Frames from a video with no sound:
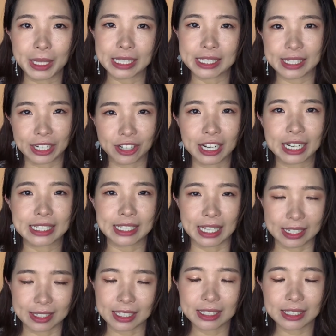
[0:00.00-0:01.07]
in standardized
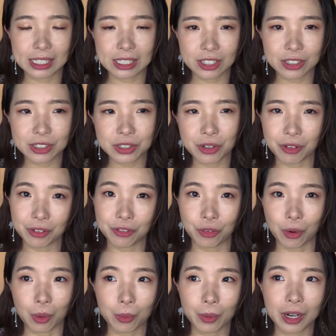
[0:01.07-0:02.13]
testing centers going
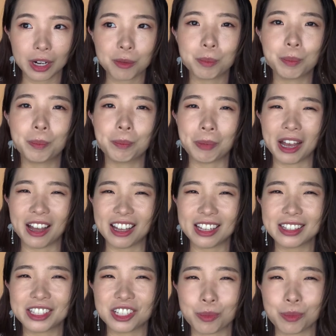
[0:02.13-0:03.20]
forward, but